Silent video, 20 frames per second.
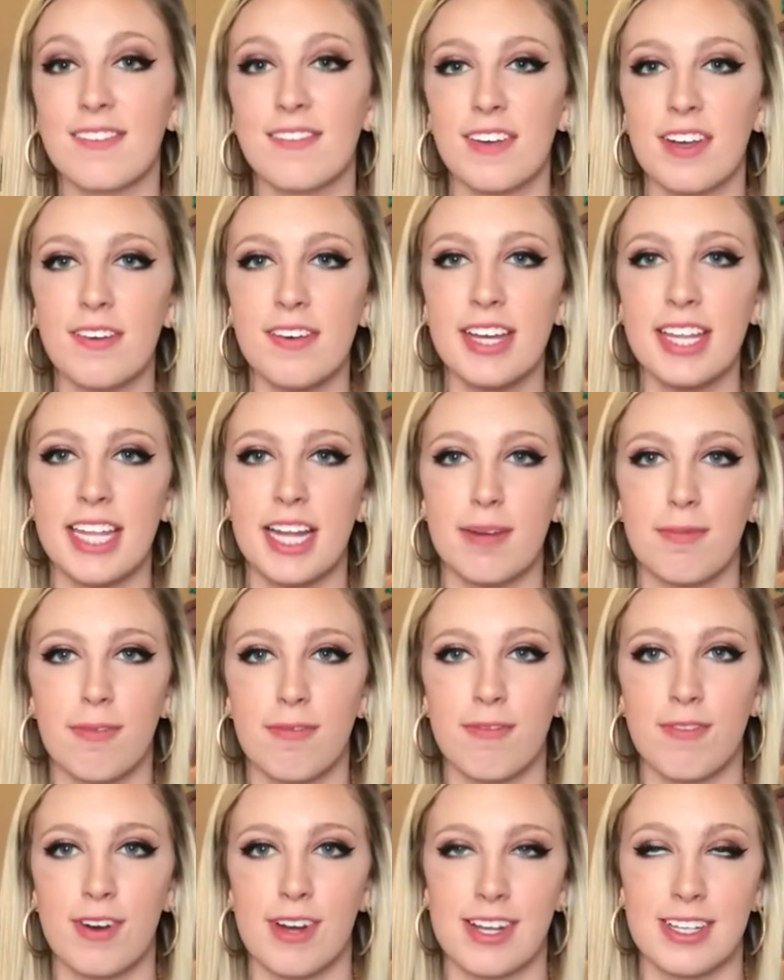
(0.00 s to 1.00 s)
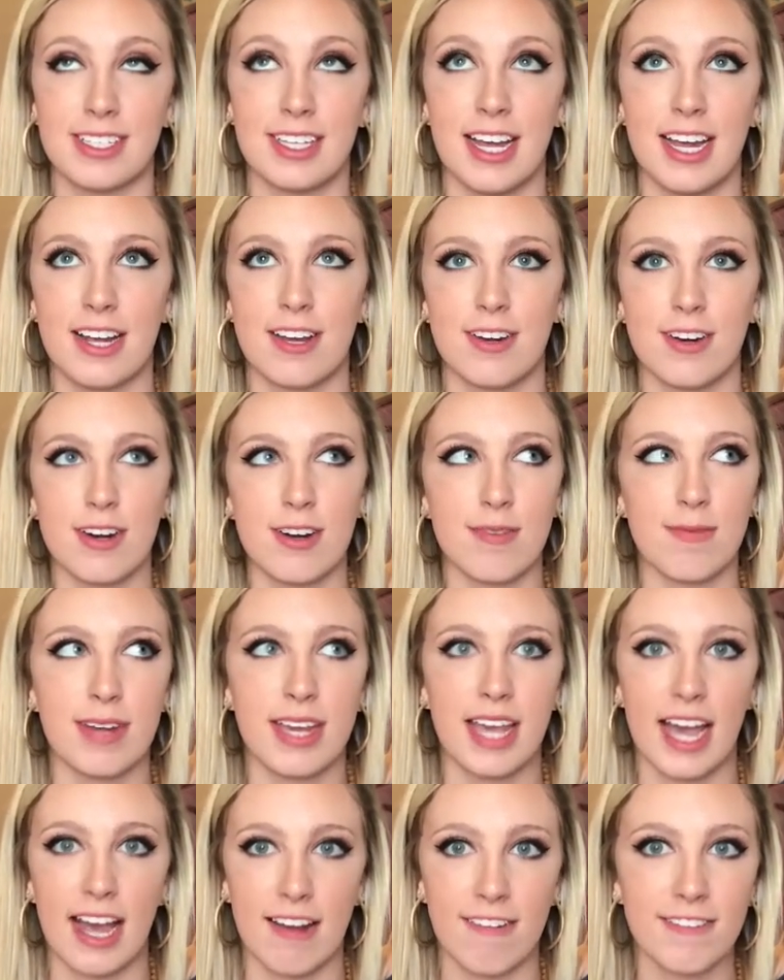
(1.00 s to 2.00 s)
we went there before. I was like, Hunter,
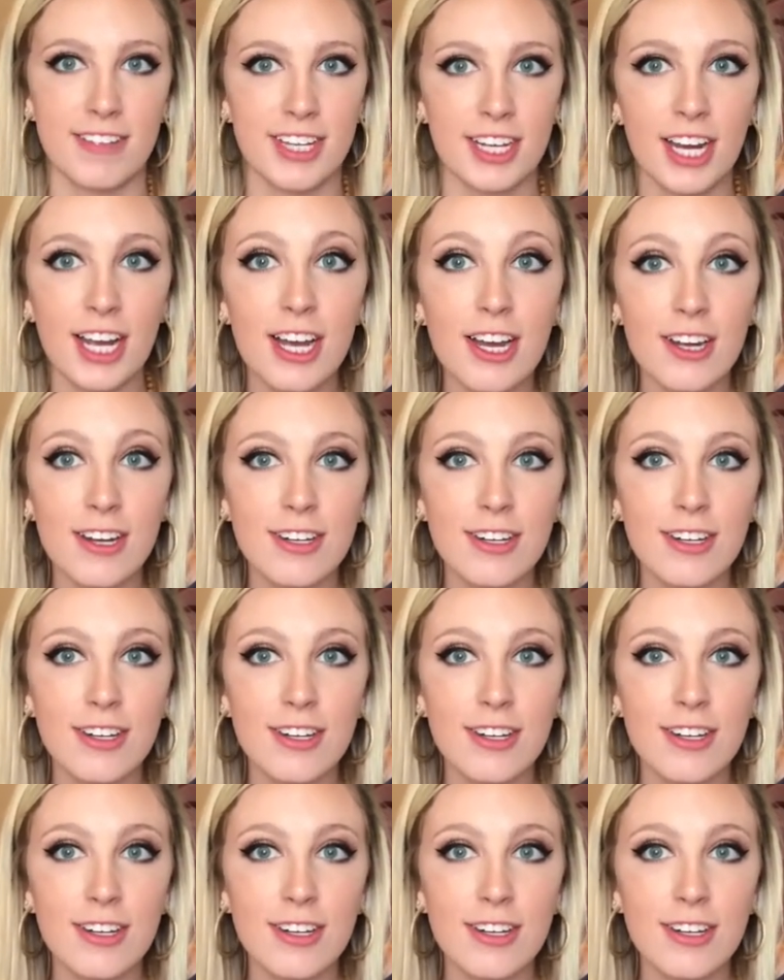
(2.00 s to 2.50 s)
we have to go